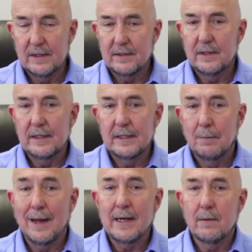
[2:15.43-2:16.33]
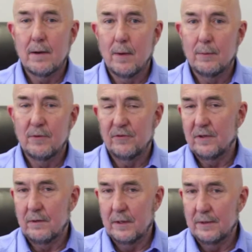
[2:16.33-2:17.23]
that the binary
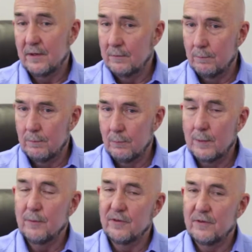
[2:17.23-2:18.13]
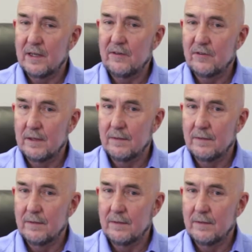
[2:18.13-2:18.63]
representation